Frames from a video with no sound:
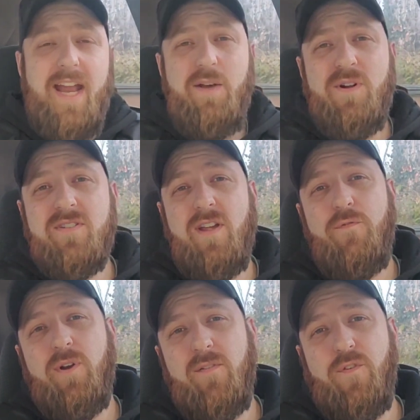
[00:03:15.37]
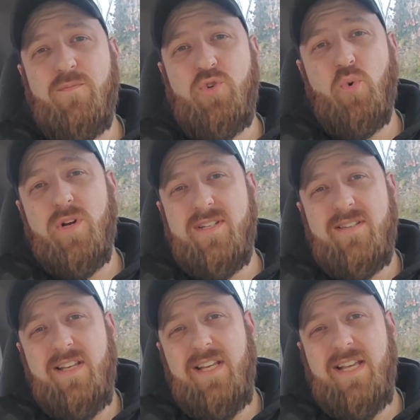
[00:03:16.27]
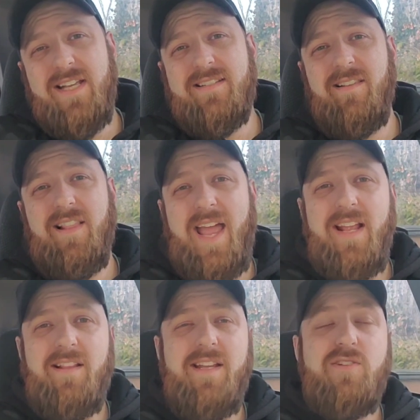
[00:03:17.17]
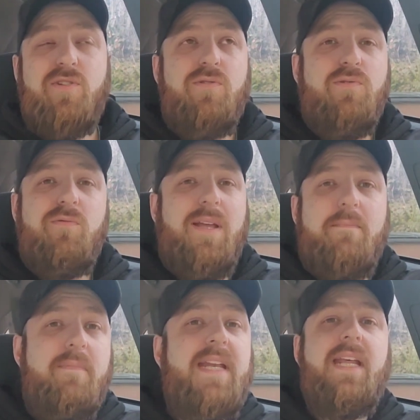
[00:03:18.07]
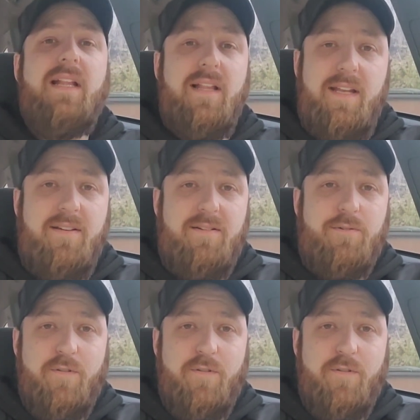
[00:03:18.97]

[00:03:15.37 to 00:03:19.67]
anyone suffering from DROID C is likely to immediately